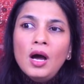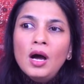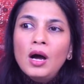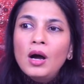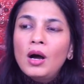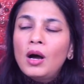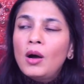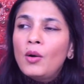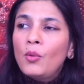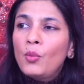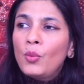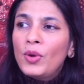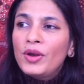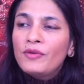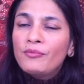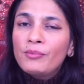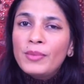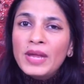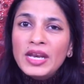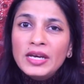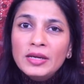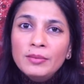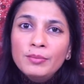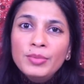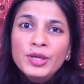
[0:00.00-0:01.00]
uh,
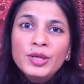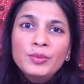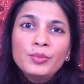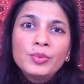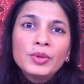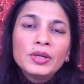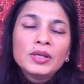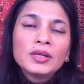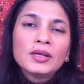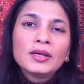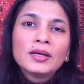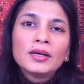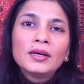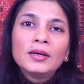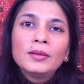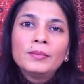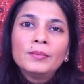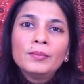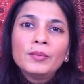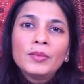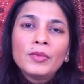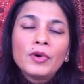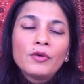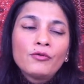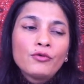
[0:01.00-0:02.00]
when many people
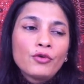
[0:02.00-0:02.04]
come